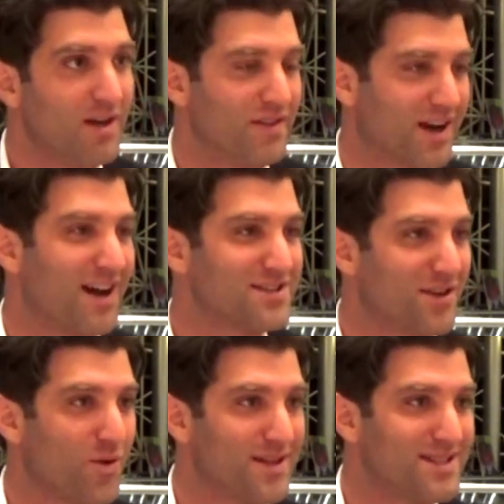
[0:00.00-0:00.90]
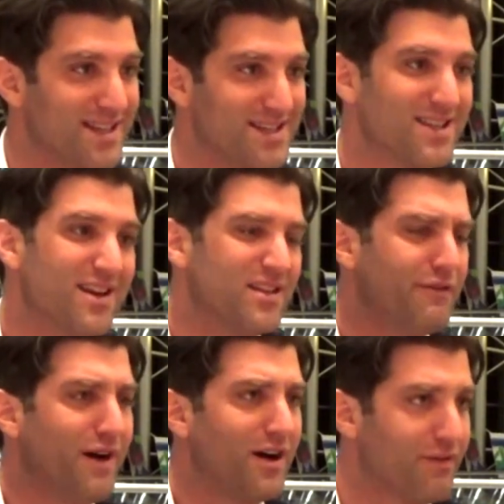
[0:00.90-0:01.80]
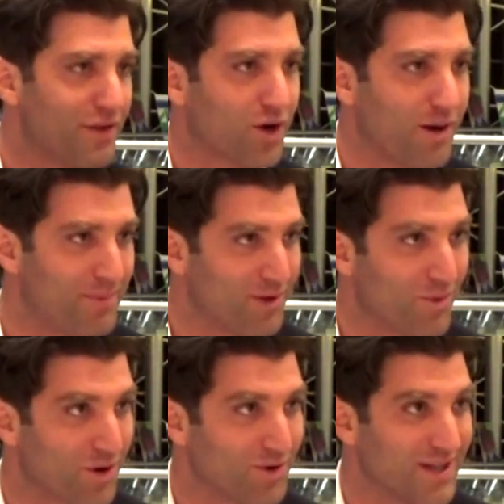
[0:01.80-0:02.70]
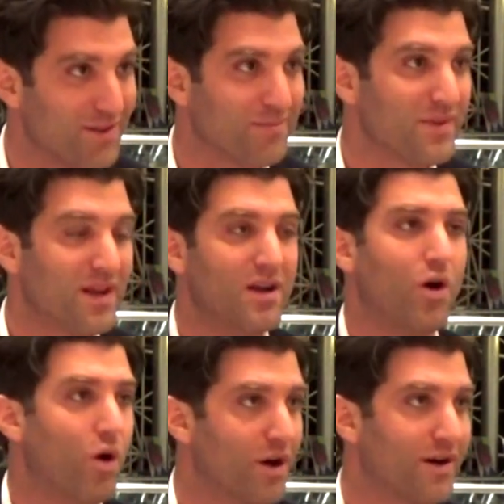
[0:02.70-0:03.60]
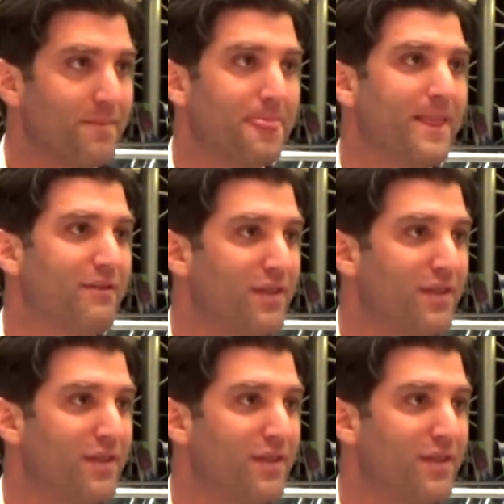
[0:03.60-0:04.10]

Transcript: The consequence is the value of their company will go down, or if